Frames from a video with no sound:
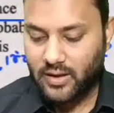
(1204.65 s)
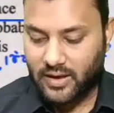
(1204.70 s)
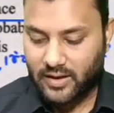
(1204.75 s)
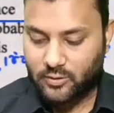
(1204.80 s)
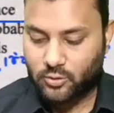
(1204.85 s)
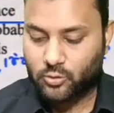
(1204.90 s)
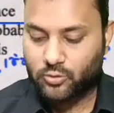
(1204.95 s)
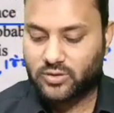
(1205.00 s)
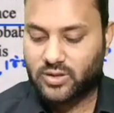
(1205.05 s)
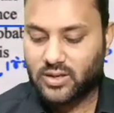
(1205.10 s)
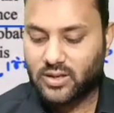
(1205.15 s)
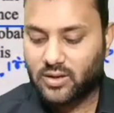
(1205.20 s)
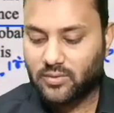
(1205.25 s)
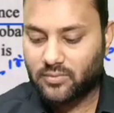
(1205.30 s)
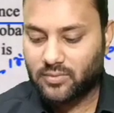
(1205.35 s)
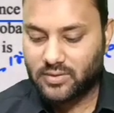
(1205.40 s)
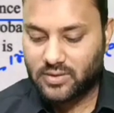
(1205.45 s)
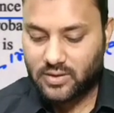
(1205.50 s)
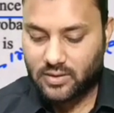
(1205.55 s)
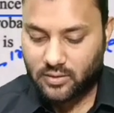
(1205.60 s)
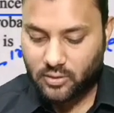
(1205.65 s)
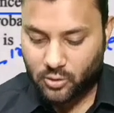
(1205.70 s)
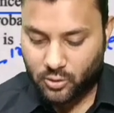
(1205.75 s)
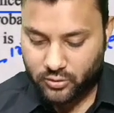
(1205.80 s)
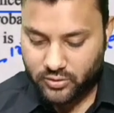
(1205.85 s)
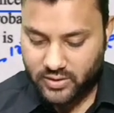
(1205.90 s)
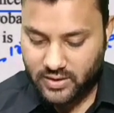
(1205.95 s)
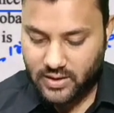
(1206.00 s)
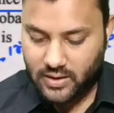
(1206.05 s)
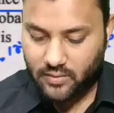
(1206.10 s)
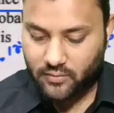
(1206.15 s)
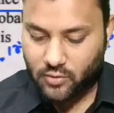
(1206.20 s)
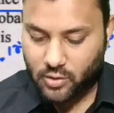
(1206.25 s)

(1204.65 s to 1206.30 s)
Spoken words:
associated with the nausea,